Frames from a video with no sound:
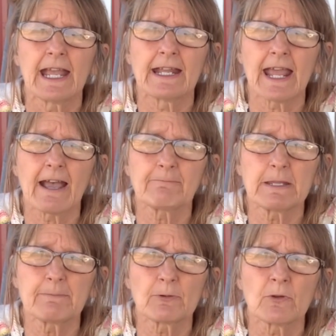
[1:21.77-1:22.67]
and have
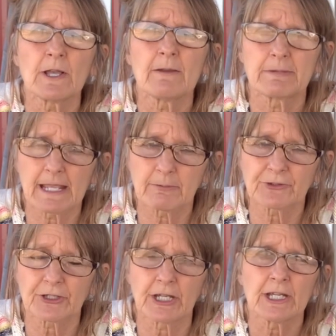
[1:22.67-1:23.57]
people be able
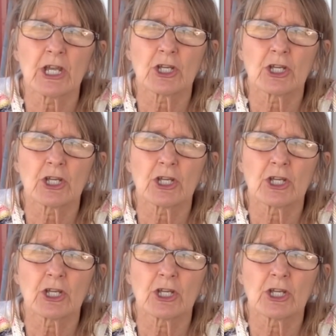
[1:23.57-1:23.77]
to